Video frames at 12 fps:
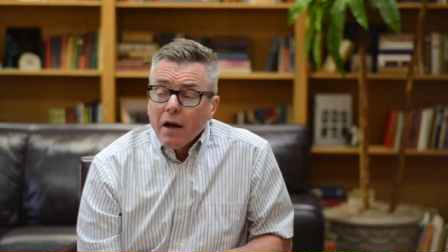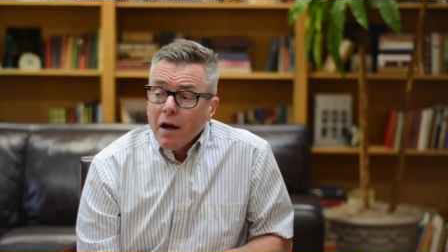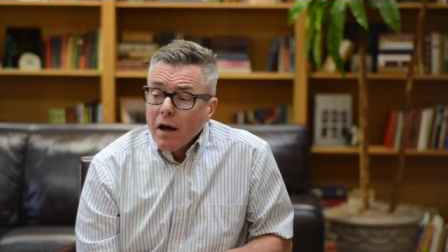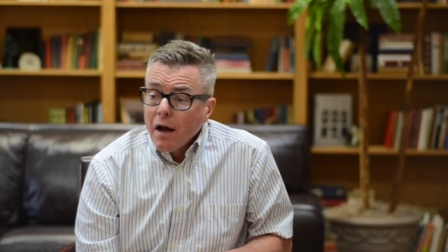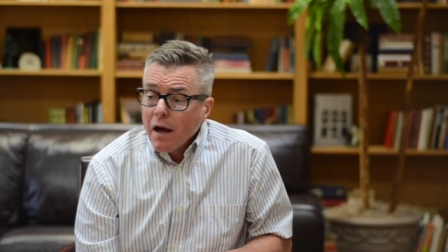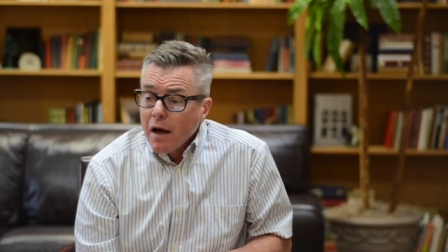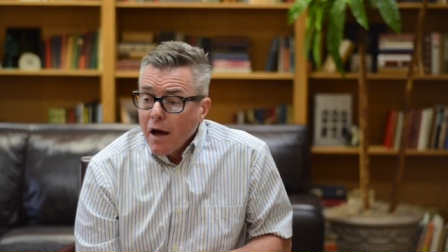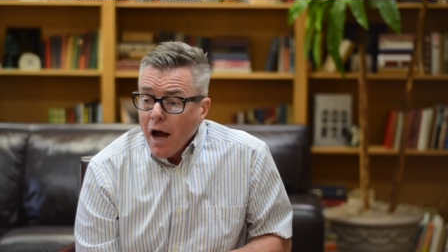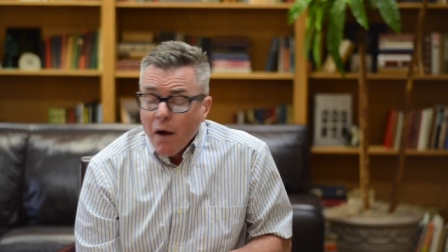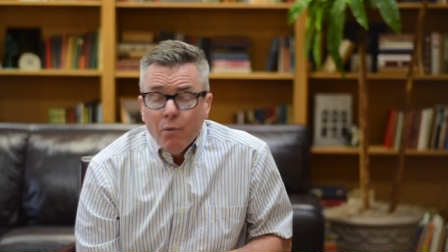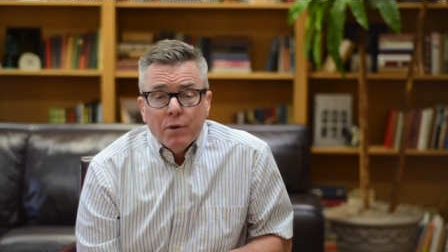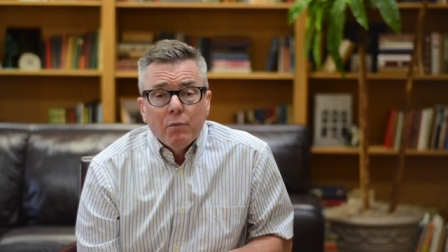uh,
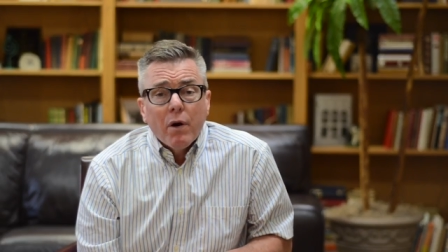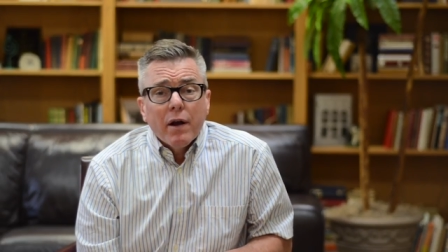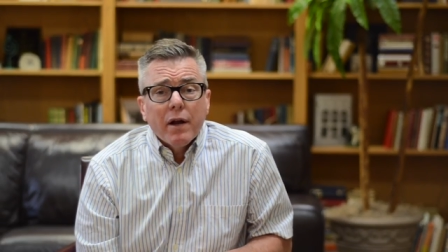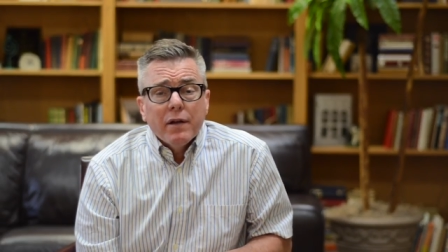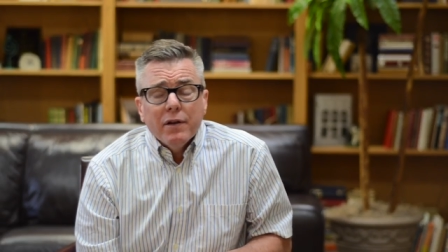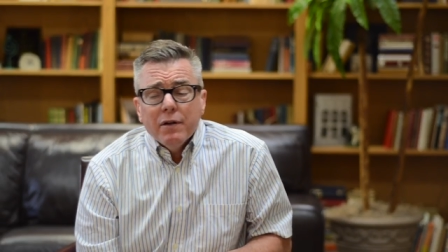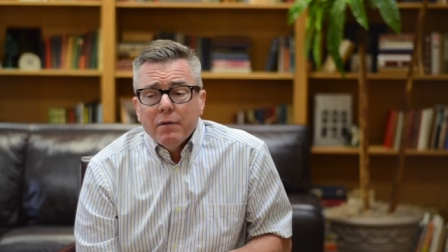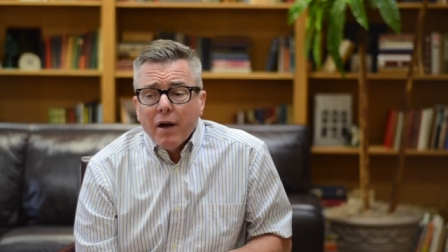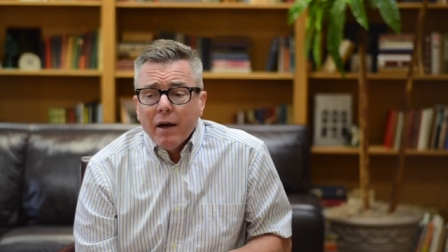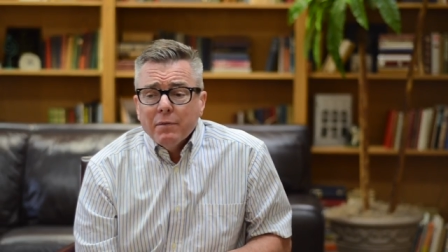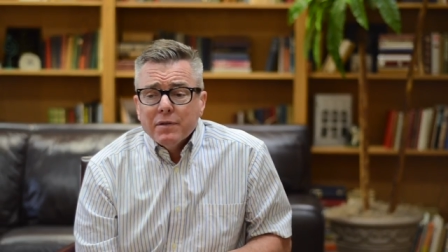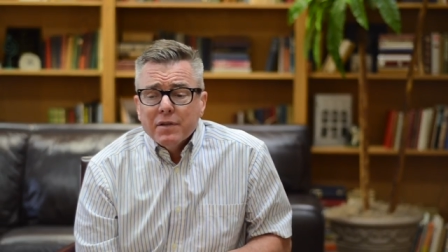I wouldn't want, you know,
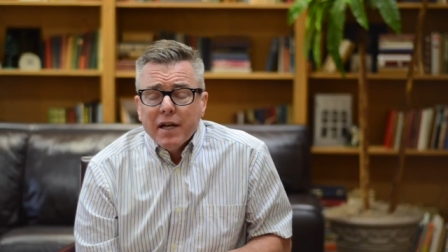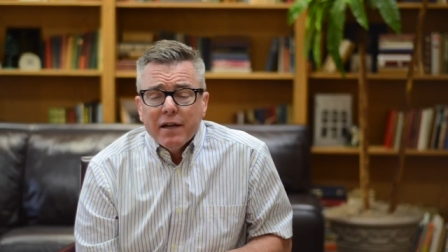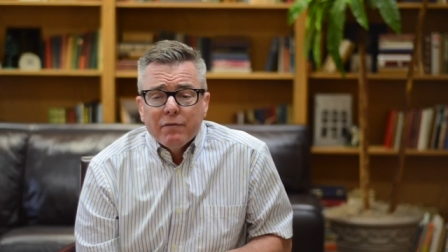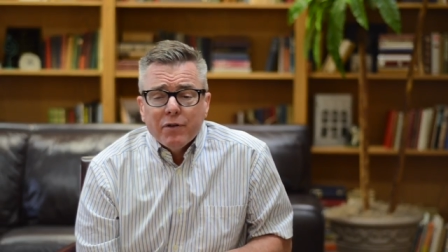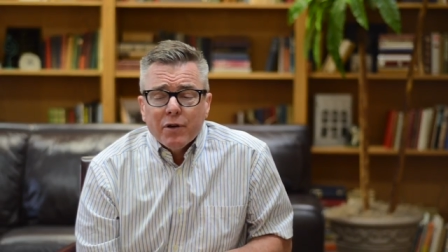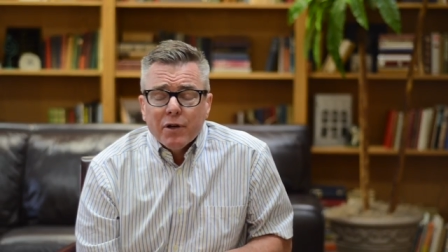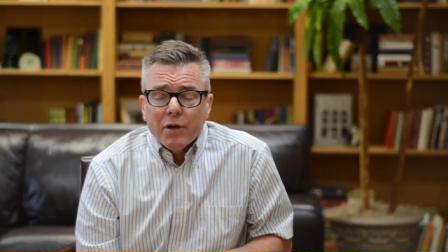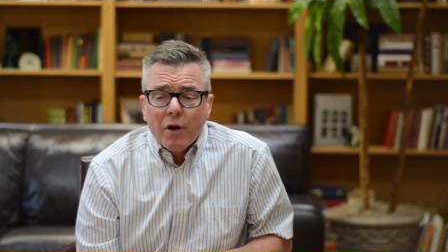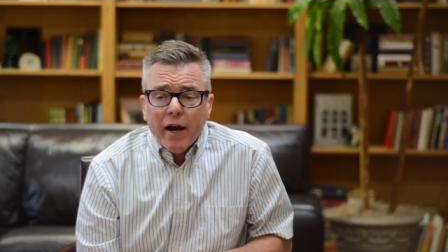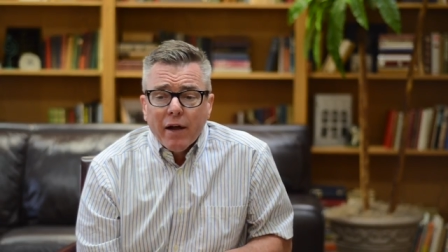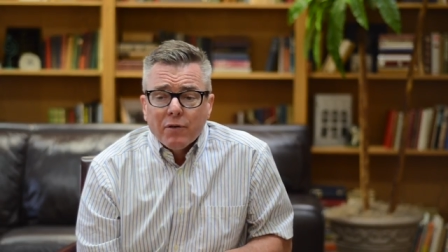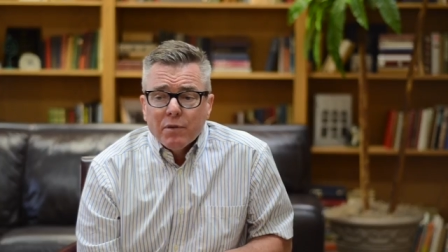I would say if you're going to
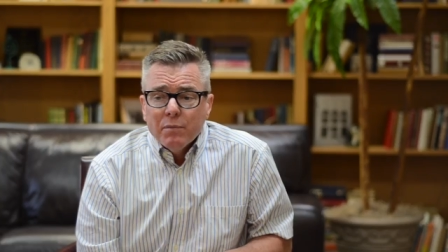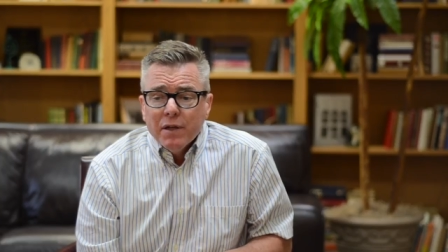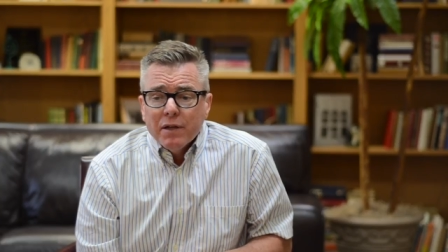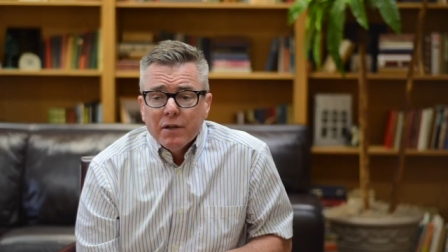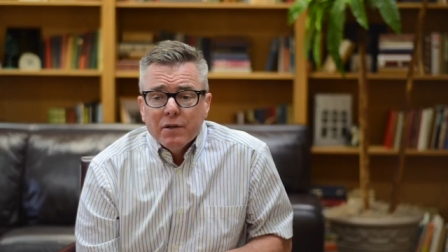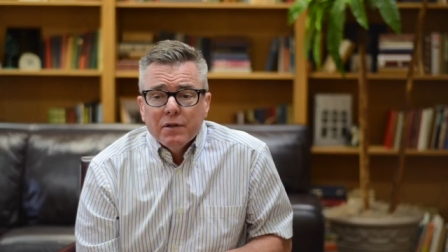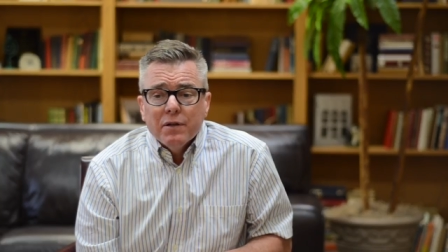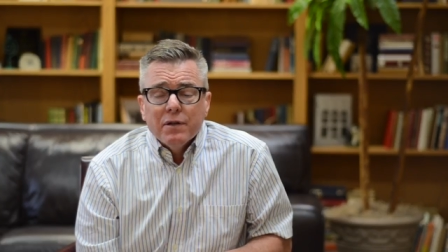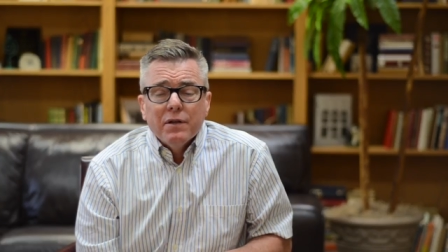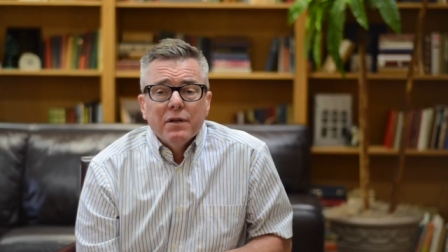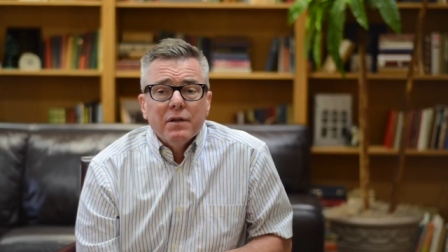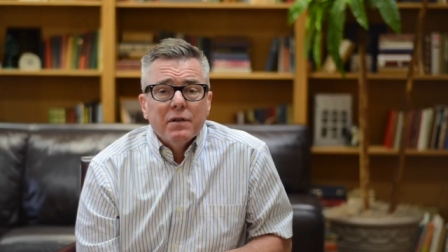cry out to me,
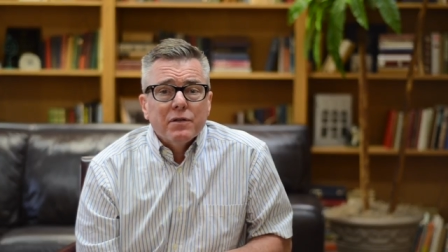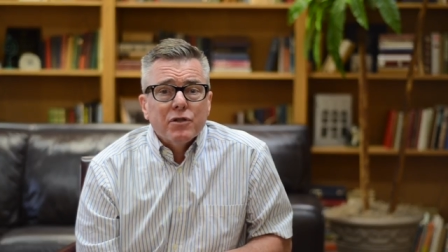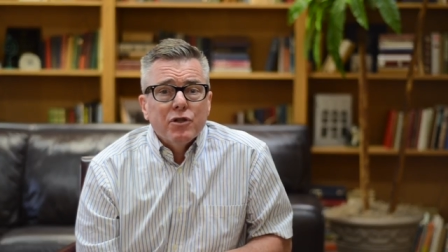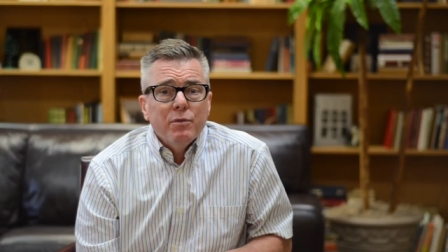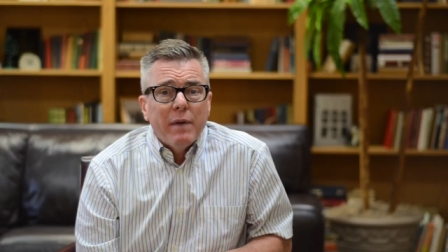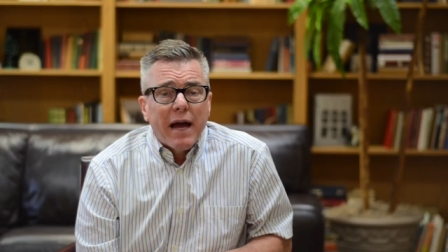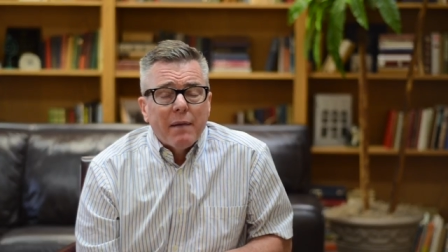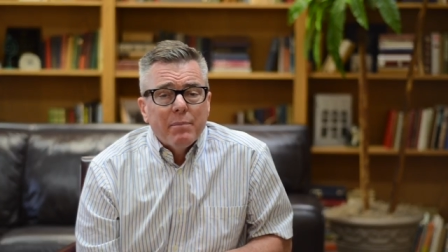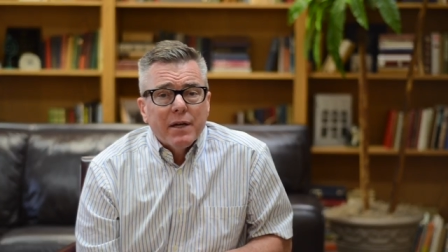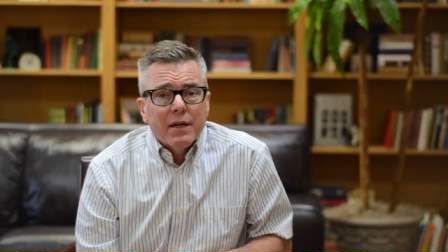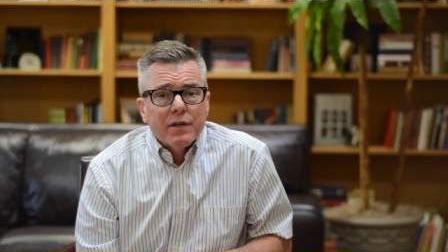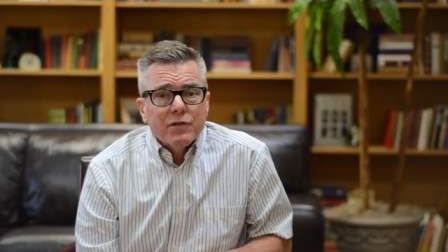it's too bad
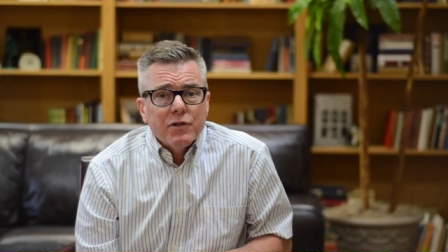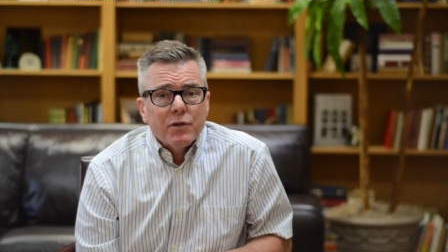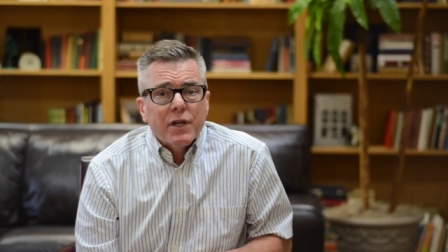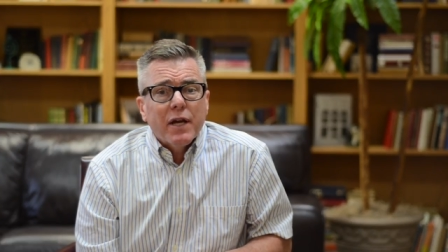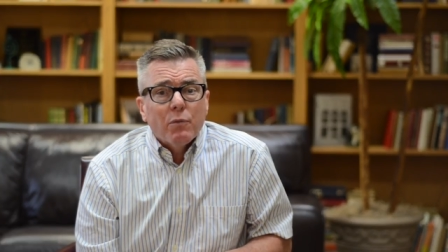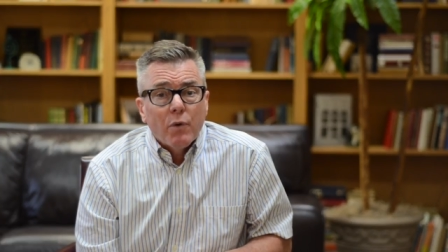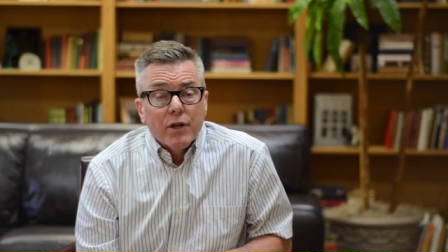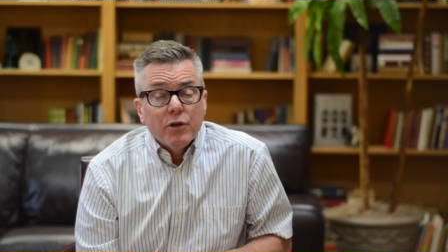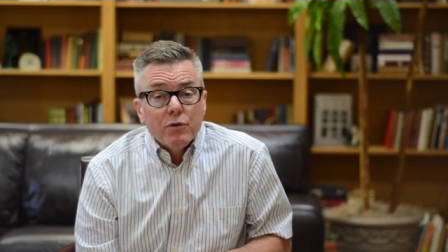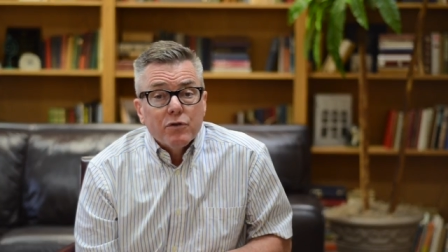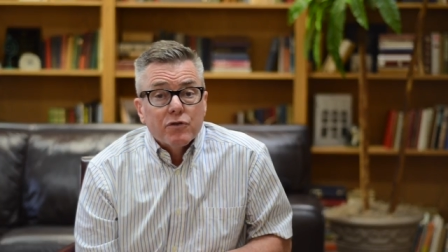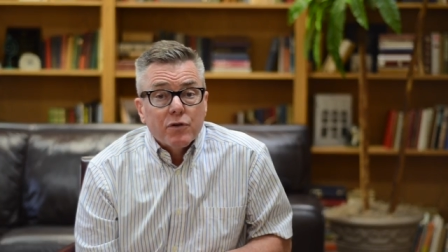because you're getting what
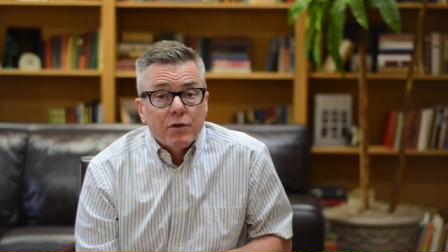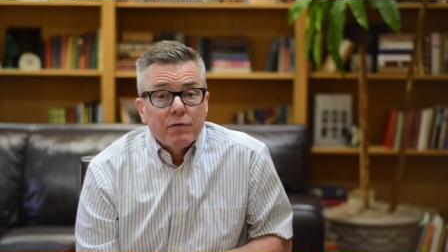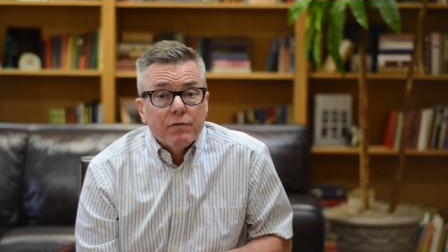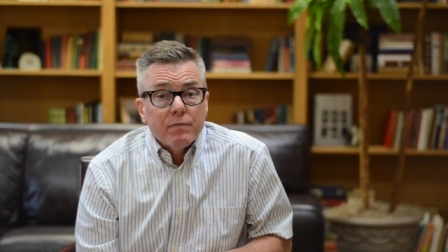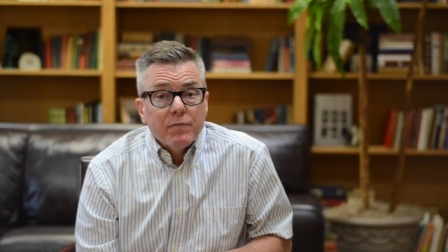you deserve.